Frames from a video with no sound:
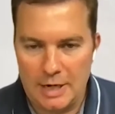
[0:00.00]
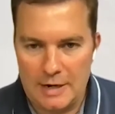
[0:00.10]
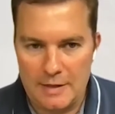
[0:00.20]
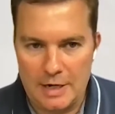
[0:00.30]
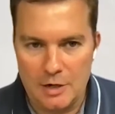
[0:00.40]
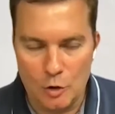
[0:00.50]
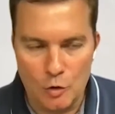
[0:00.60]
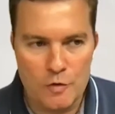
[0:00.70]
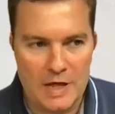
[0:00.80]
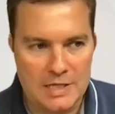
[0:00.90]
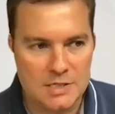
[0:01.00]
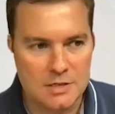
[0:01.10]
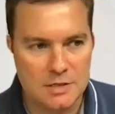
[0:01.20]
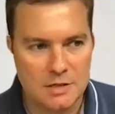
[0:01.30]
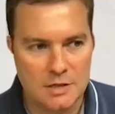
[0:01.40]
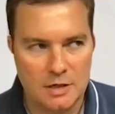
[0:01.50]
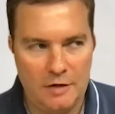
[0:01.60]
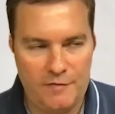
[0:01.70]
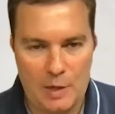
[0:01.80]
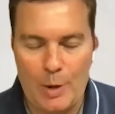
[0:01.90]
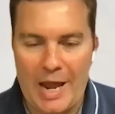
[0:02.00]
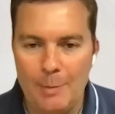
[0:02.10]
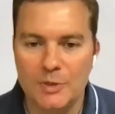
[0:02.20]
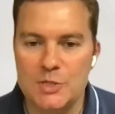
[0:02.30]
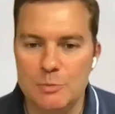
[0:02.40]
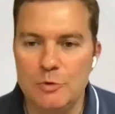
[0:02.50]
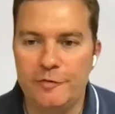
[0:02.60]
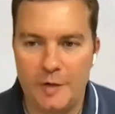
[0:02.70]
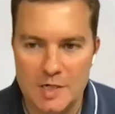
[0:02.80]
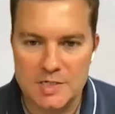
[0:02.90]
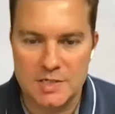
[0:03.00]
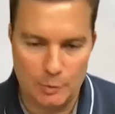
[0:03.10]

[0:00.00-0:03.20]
And they know that if they were able to move fast,